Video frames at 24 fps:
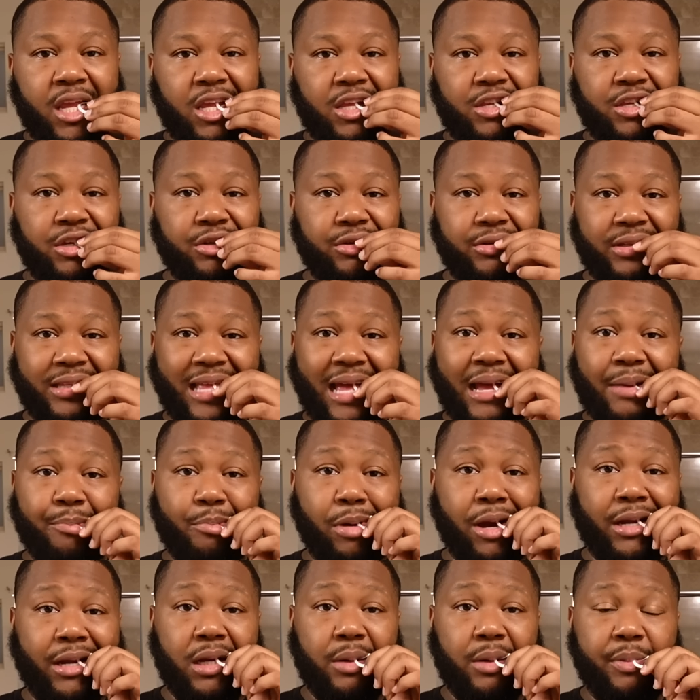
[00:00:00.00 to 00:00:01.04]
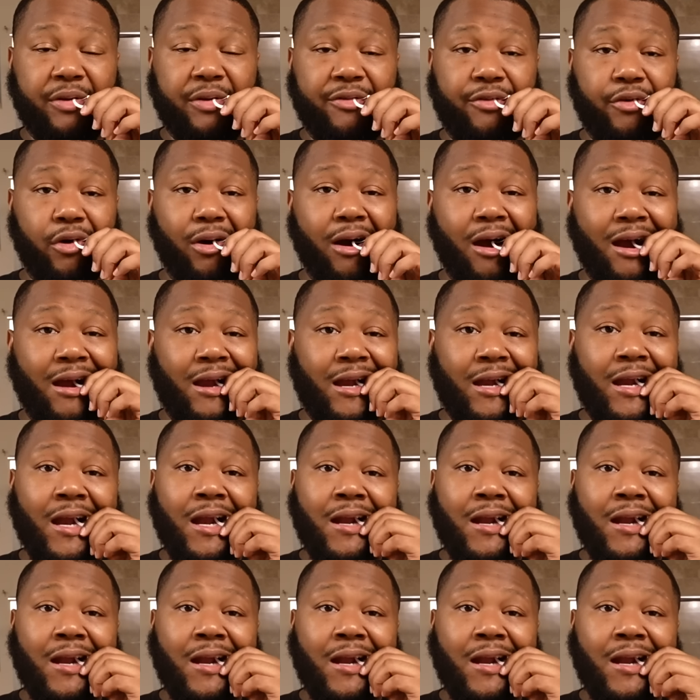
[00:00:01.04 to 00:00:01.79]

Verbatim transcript: used that product before